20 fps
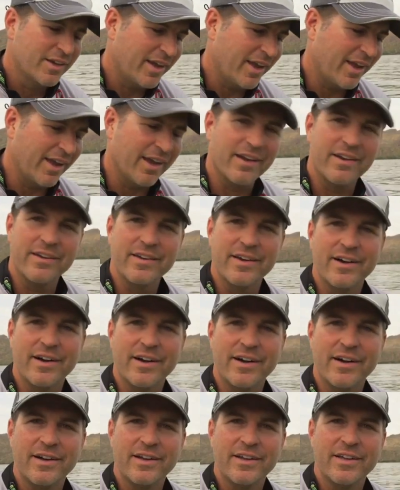And
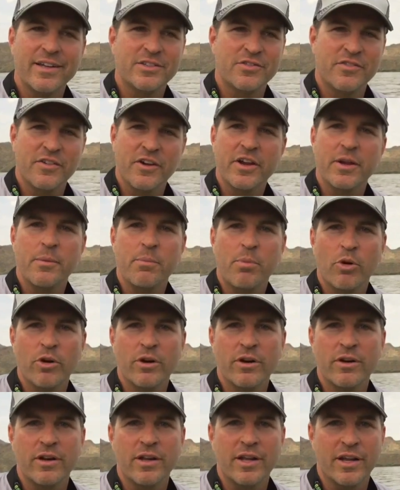it's very
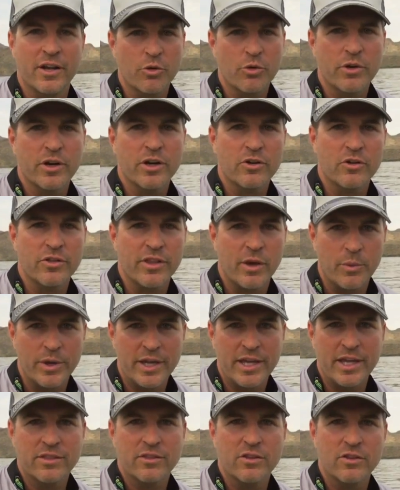important and critical that we
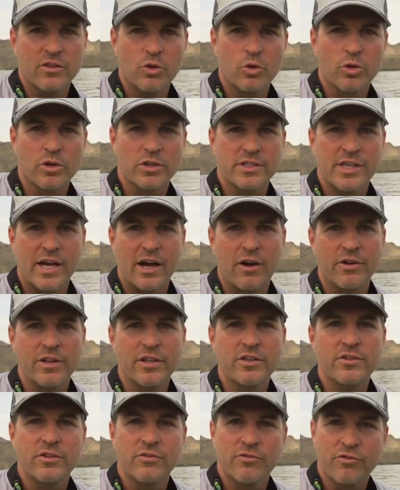get the lure down
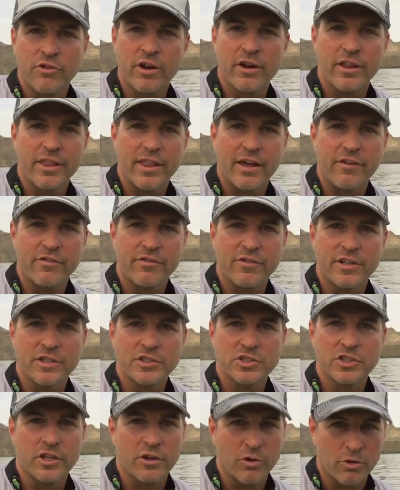in front of that
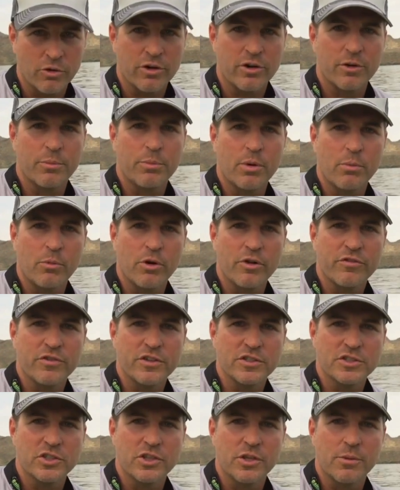fish in order to put more
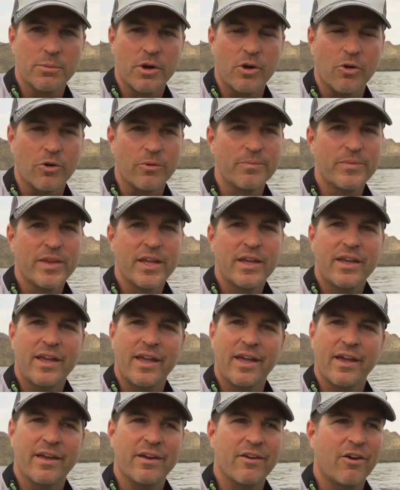fish in the boat.
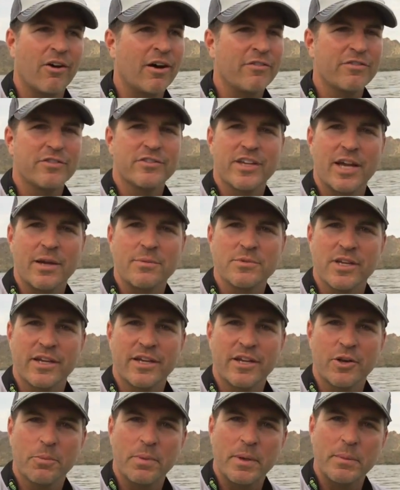And oftentimes I
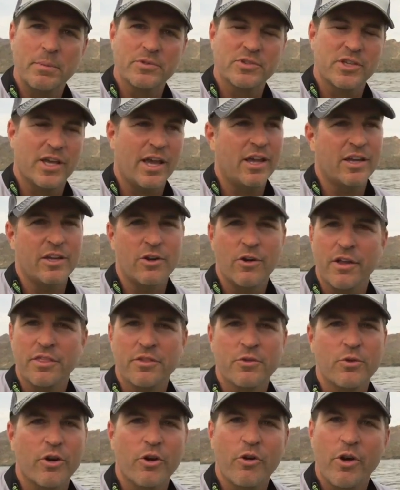hear people say, hey, I
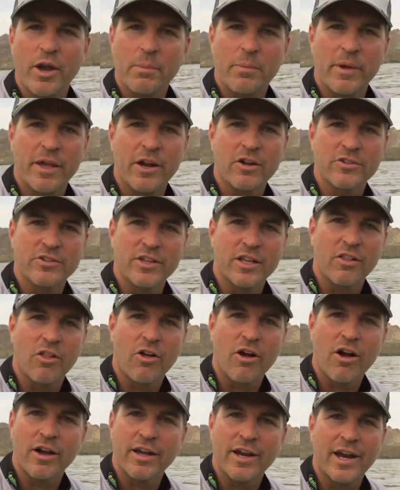threw a crankbait all day
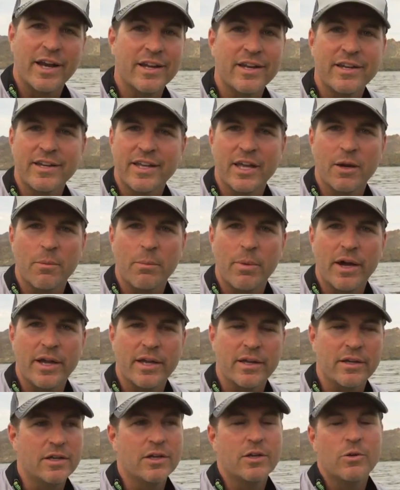long and I didn't get a
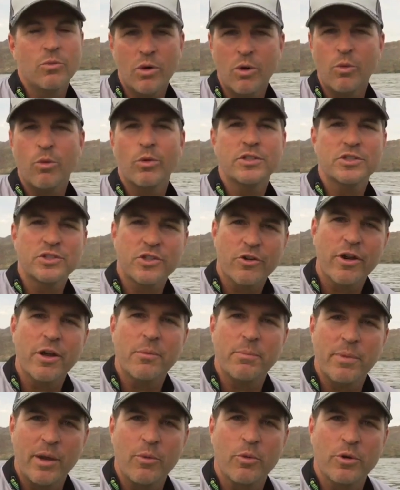bite. Well, which
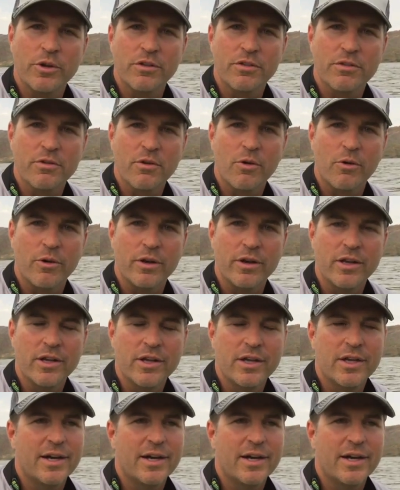crankbait were you throwing?